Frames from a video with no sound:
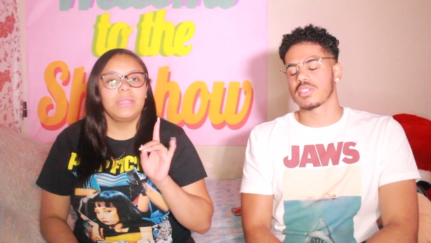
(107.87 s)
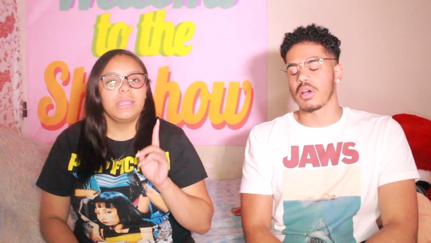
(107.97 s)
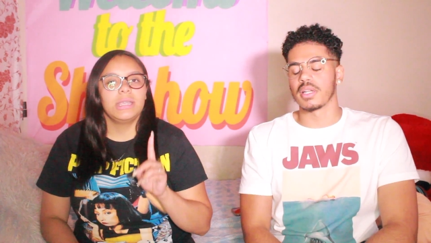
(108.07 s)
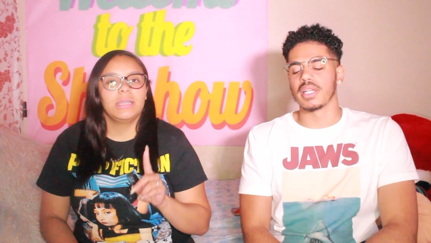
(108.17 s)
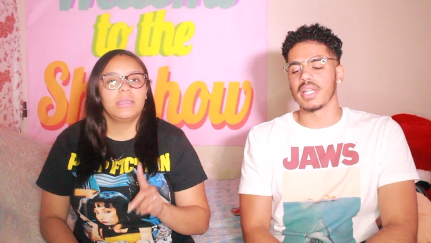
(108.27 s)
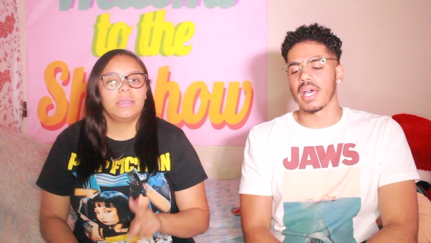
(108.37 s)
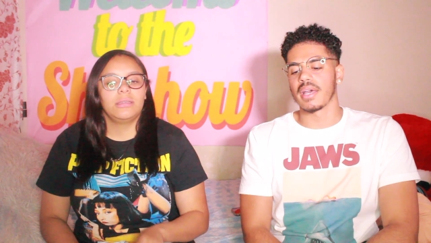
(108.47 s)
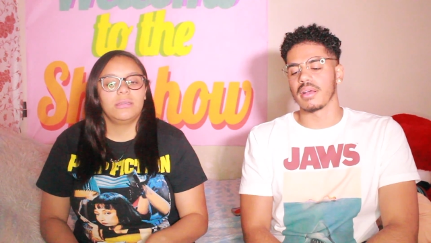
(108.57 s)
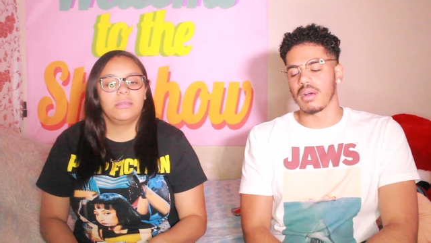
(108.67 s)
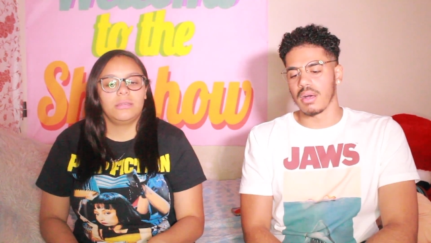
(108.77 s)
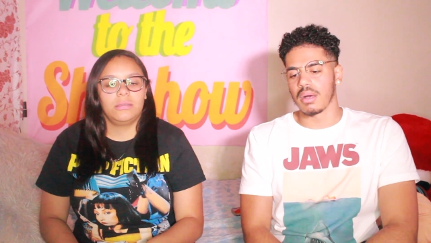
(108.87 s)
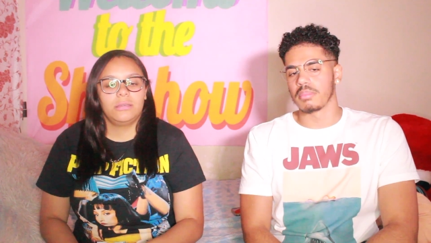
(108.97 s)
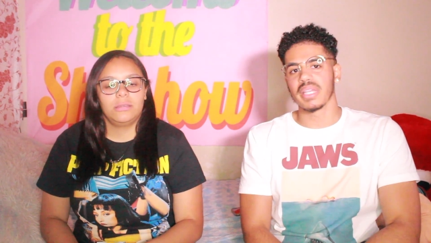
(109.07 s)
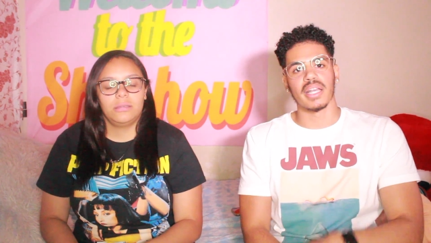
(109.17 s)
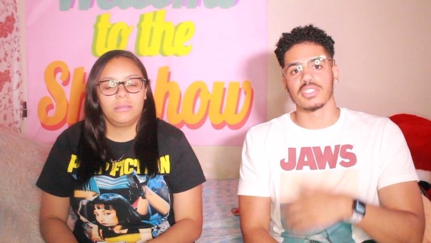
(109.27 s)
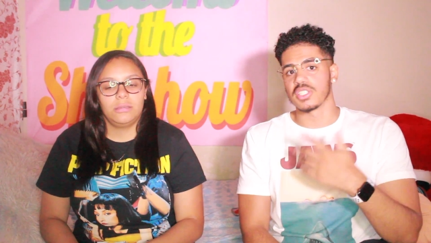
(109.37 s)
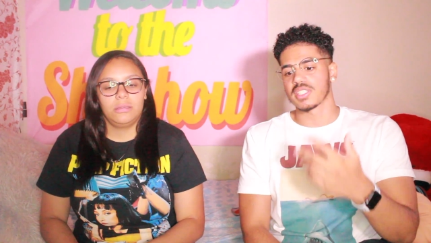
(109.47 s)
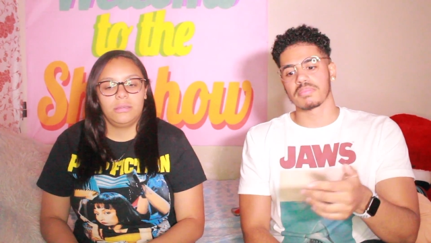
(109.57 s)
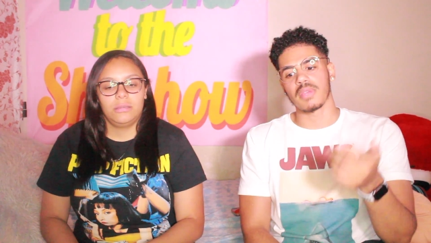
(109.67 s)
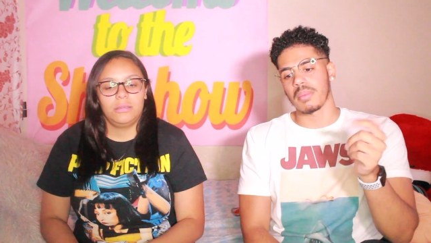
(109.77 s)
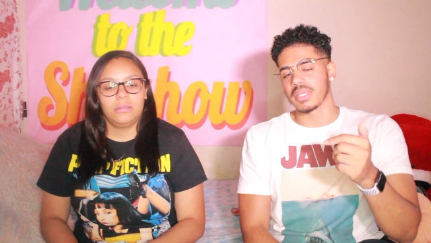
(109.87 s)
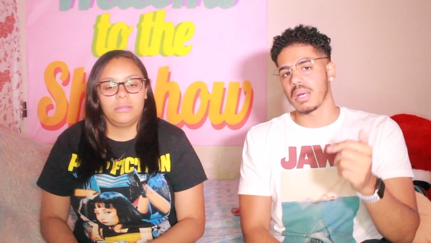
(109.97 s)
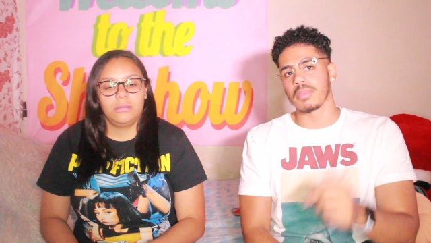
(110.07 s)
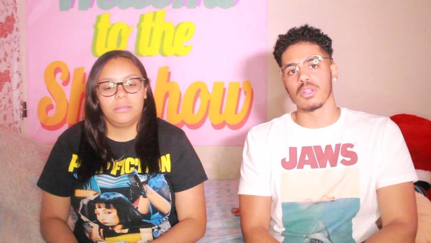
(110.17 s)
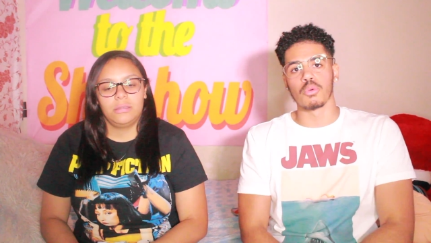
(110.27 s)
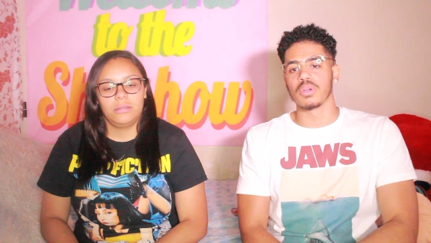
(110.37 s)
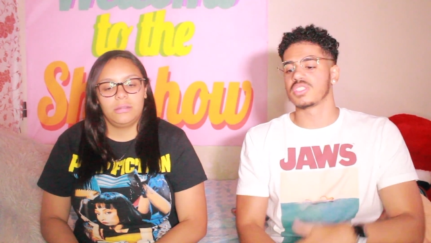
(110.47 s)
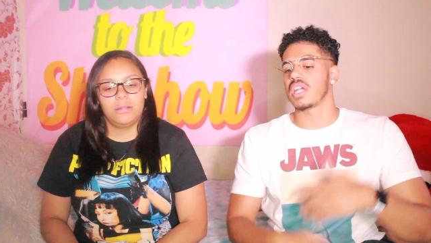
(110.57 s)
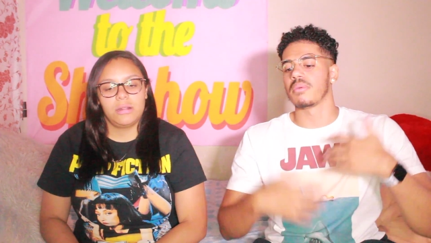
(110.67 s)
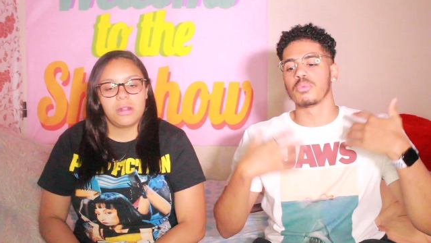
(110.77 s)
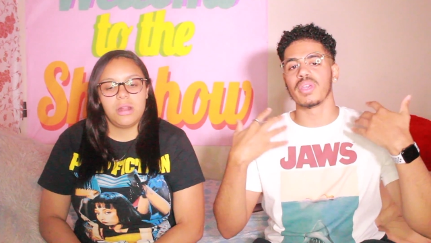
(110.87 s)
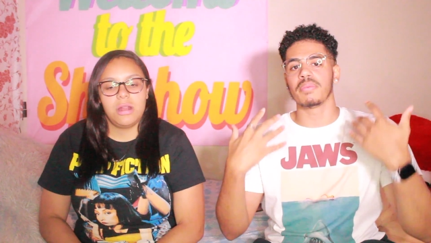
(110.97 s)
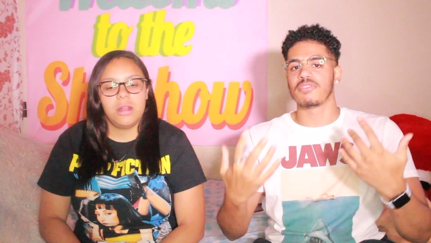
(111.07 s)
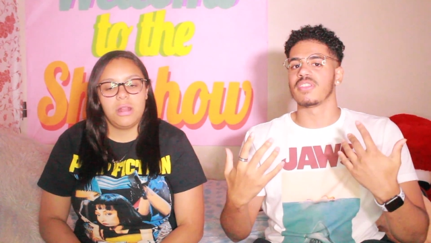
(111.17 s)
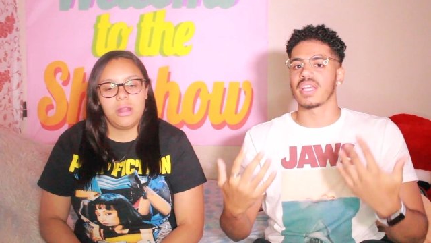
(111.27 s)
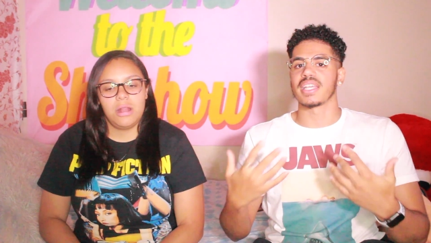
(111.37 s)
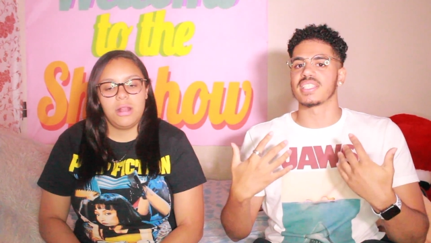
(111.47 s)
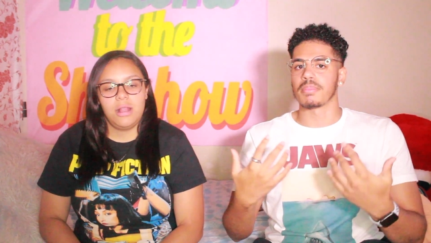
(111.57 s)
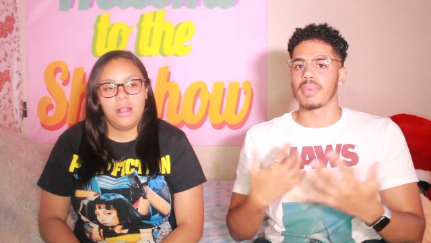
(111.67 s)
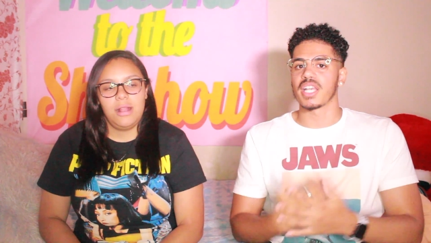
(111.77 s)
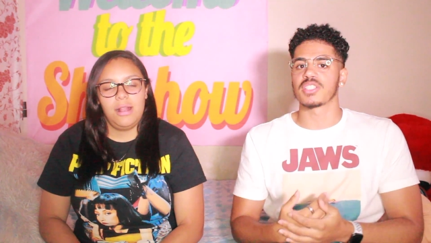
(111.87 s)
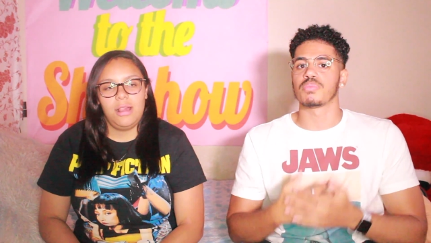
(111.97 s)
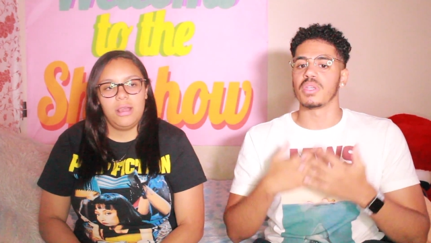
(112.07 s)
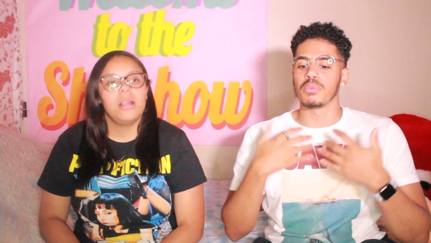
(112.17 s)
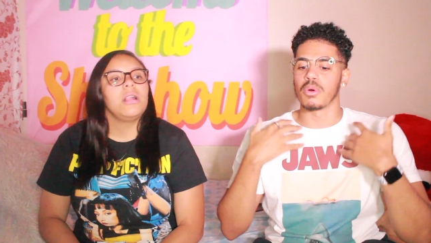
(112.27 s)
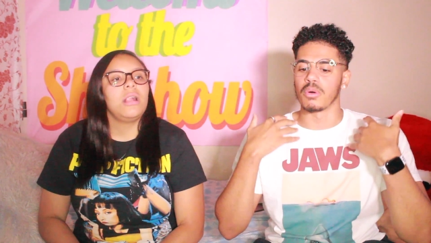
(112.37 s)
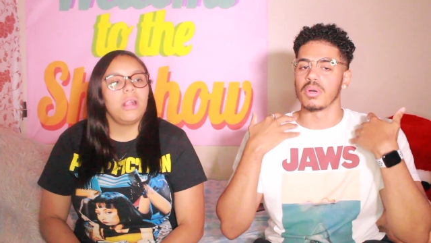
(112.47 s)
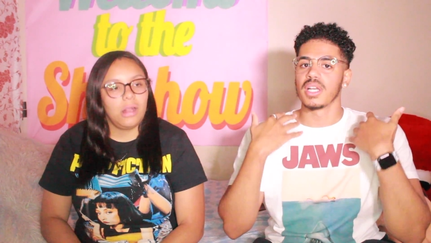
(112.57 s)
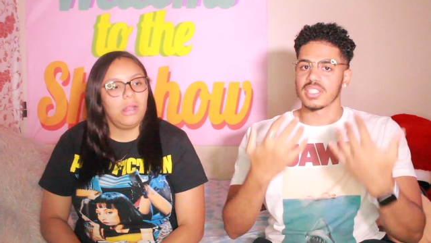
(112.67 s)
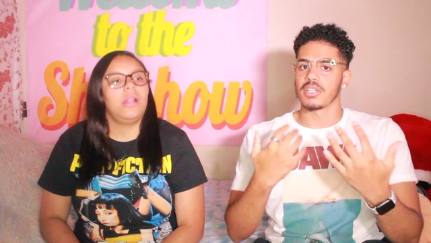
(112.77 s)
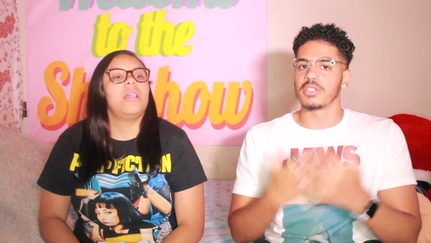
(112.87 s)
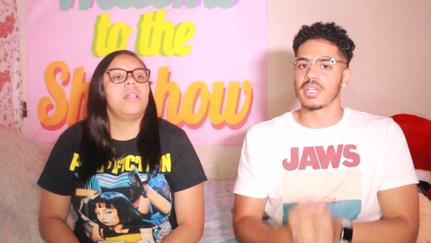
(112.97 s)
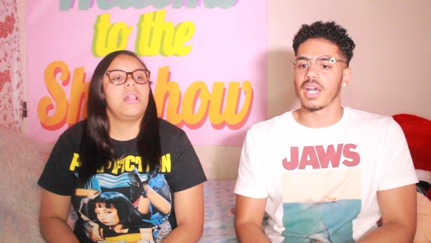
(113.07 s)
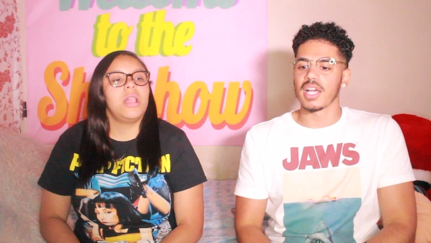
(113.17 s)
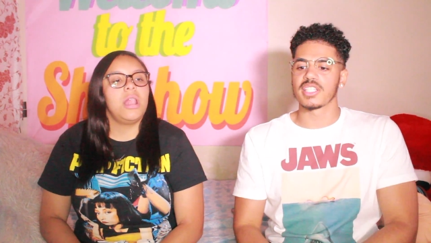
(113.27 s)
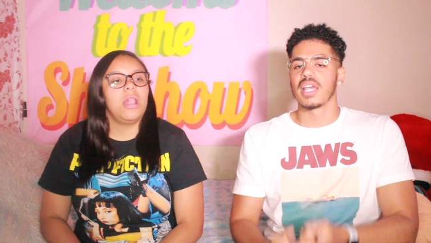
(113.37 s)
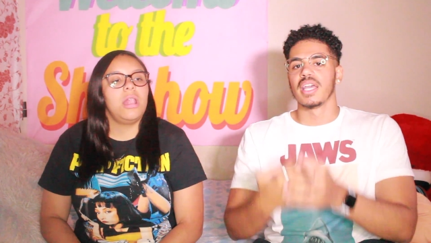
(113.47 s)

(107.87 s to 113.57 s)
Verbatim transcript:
Speaker 1: So other than that, um, yeah, just comment down below whichever we feel like is the best. We will tell you guys